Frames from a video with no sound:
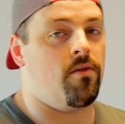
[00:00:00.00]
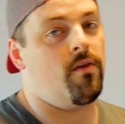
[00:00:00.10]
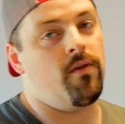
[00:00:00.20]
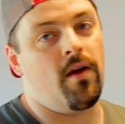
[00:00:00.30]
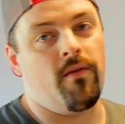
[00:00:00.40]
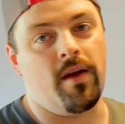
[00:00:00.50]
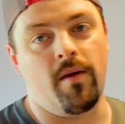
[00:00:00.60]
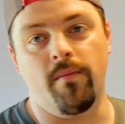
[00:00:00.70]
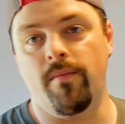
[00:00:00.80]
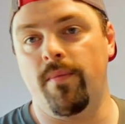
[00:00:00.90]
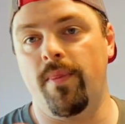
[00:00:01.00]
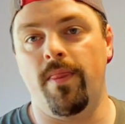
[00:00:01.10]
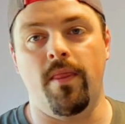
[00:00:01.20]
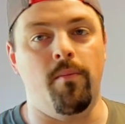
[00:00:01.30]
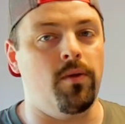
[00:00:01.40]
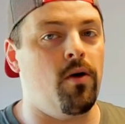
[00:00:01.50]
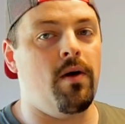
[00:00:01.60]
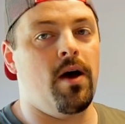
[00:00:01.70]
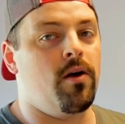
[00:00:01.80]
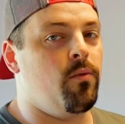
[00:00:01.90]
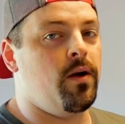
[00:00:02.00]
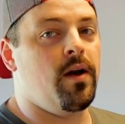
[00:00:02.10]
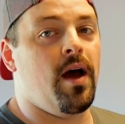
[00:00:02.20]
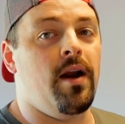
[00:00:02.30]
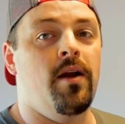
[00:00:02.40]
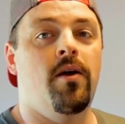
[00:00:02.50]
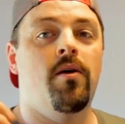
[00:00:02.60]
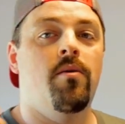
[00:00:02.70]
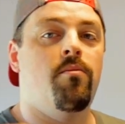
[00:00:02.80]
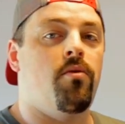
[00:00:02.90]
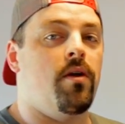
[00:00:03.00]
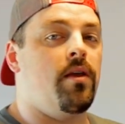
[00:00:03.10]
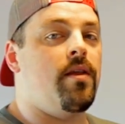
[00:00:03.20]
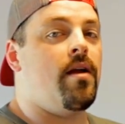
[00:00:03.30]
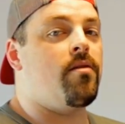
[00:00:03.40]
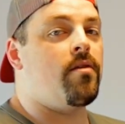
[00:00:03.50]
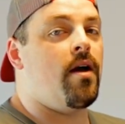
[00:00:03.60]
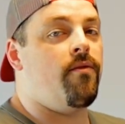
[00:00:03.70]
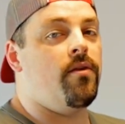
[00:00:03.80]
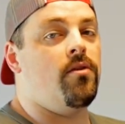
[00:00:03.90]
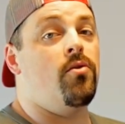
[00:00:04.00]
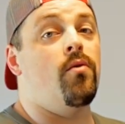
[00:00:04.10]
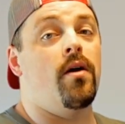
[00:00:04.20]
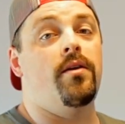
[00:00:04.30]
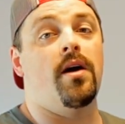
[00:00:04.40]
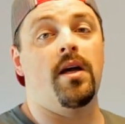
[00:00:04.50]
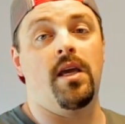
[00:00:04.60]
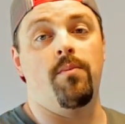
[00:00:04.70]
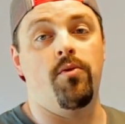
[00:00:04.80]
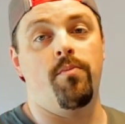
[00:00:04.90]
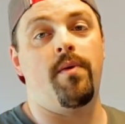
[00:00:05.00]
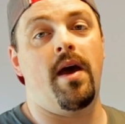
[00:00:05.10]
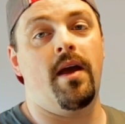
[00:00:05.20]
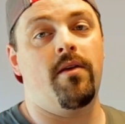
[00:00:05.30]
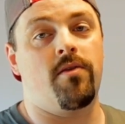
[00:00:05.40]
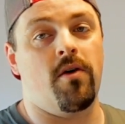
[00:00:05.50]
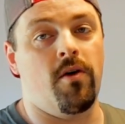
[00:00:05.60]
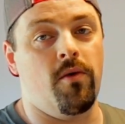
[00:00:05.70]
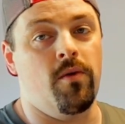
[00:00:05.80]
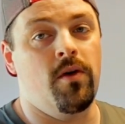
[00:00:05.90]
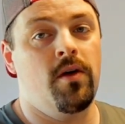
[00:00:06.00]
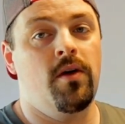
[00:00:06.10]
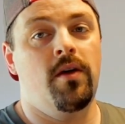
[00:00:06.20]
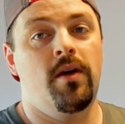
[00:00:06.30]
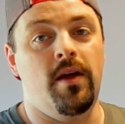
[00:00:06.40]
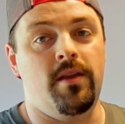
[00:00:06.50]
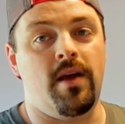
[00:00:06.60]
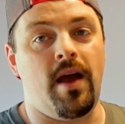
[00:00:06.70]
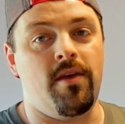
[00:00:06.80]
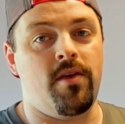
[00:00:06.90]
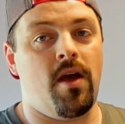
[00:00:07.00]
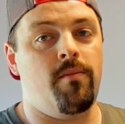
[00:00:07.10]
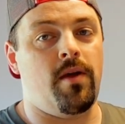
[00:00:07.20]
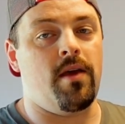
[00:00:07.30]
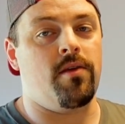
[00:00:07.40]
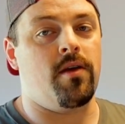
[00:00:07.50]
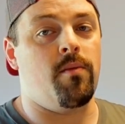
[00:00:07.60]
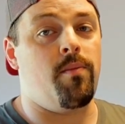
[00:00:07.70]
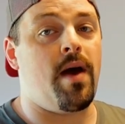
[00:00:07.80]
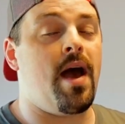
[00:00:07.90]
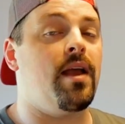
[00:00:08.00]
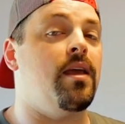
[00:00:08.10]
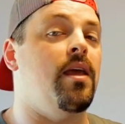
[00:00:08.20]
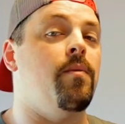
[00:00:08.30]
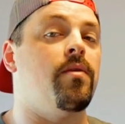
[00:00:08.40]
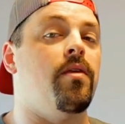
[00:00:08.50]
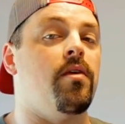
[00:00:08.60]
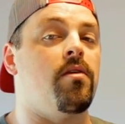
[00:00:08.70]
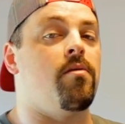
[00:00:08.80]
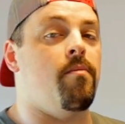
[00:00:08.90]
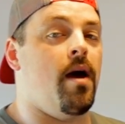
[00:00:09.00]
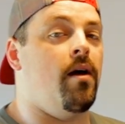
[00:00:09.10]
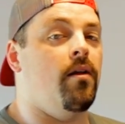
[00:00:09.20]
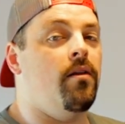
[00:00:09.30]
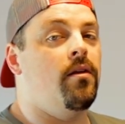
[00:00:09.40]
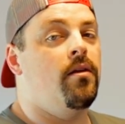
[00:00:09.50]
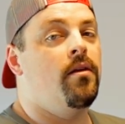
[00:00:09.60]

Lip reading: So if you have like a blowout or whatnot, putting that stuff into a doggy poop bag. So it ties up nice and compact, keeps the smell